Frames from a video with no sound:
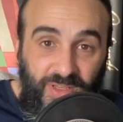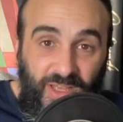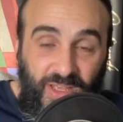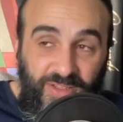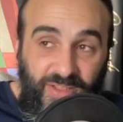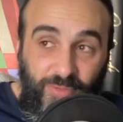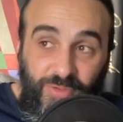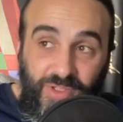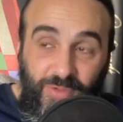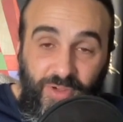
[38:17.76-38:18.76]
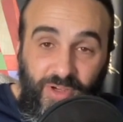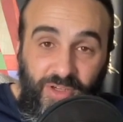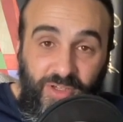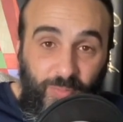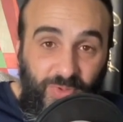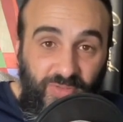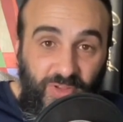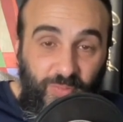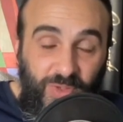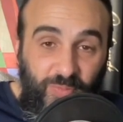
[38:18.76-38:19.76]
and I've also got a couple of
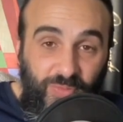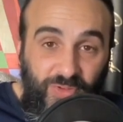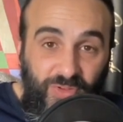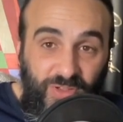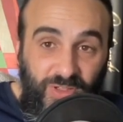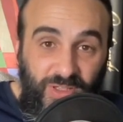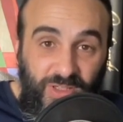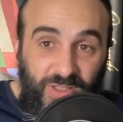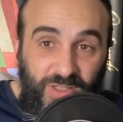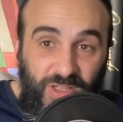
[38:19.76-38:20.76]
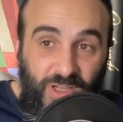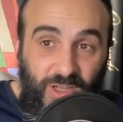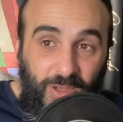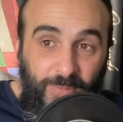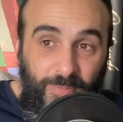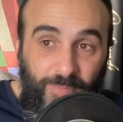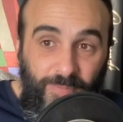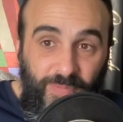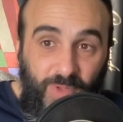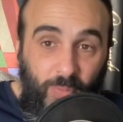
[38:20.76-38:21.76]
other people, um,
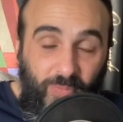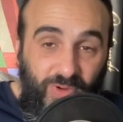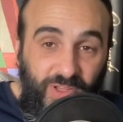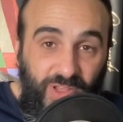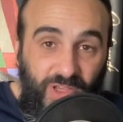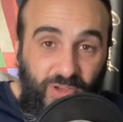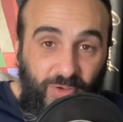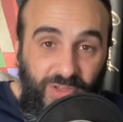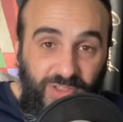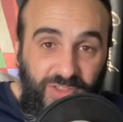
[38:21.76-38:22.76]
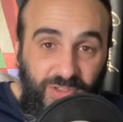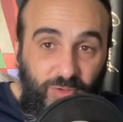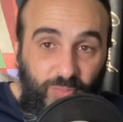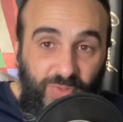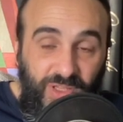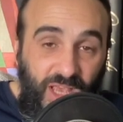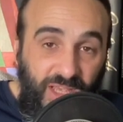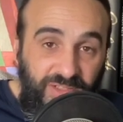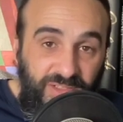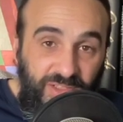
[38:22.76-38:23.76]
hopefully that are going to be
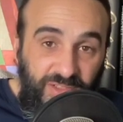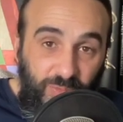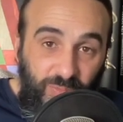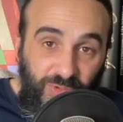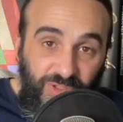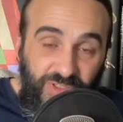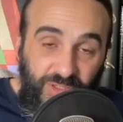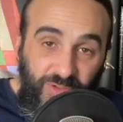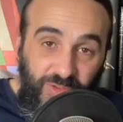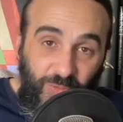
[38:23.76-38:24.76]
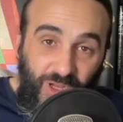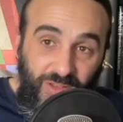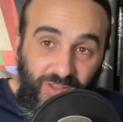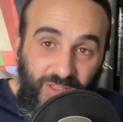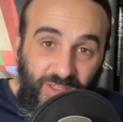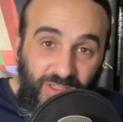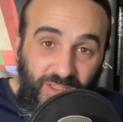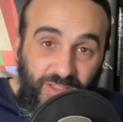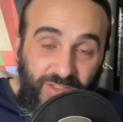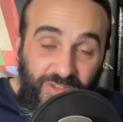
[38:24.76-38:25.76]
guests at some point soon as well.
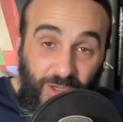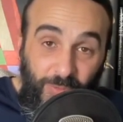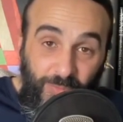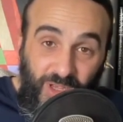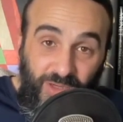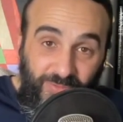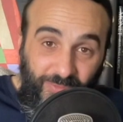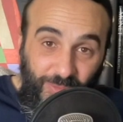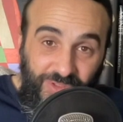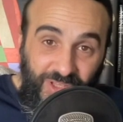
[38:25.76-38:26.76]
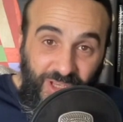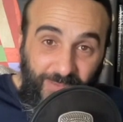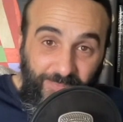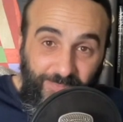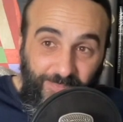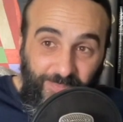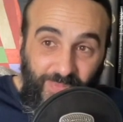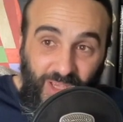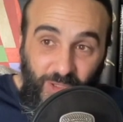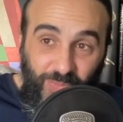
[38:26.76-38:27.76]
So I look forward to that.
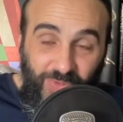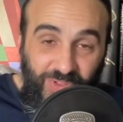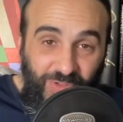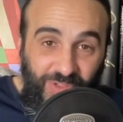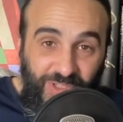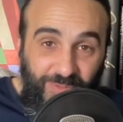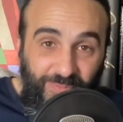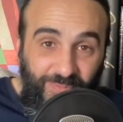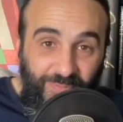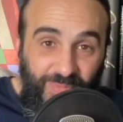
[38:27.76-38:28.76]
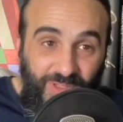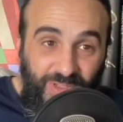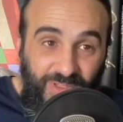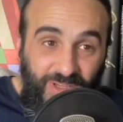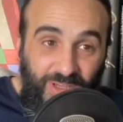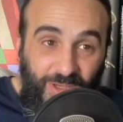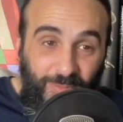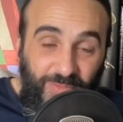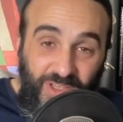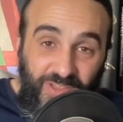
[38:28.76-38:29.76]
I hope you enjoyed it.
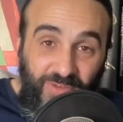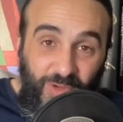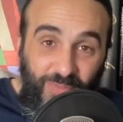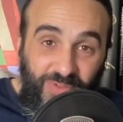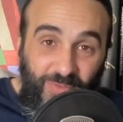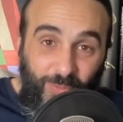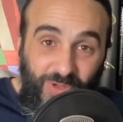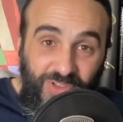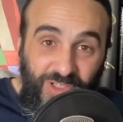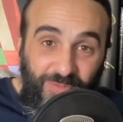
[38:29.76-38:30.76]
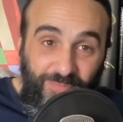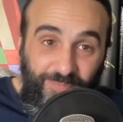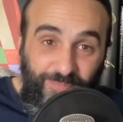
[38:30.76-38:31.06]
Um, thank you very much for watching.